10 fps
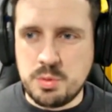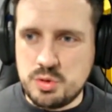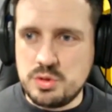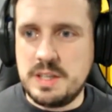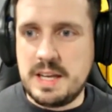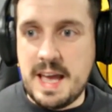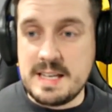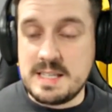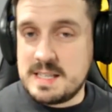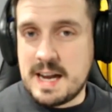But just in the
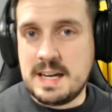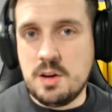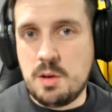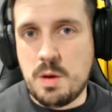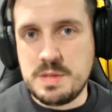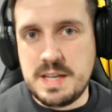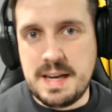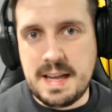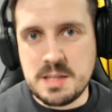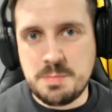case, exactly like what we're
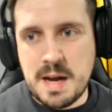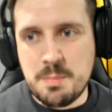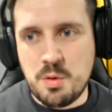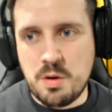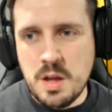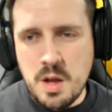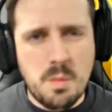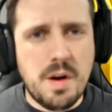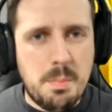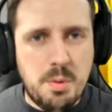seeing against Blackburn,
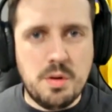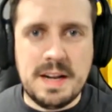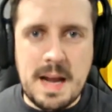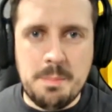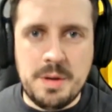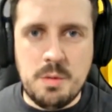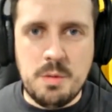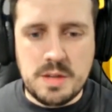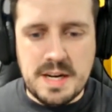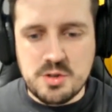we're not putting an Ampadu
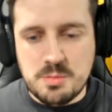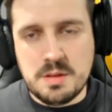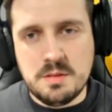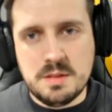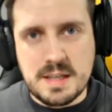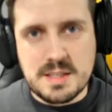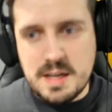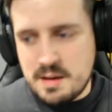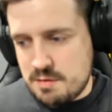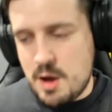out there. Someone that's
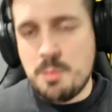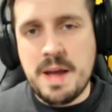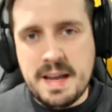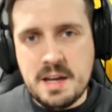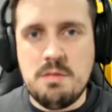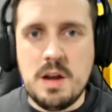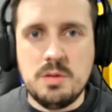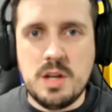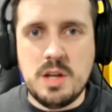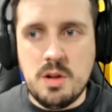a round peg and a
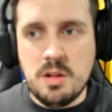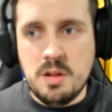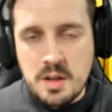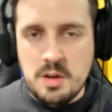round hole.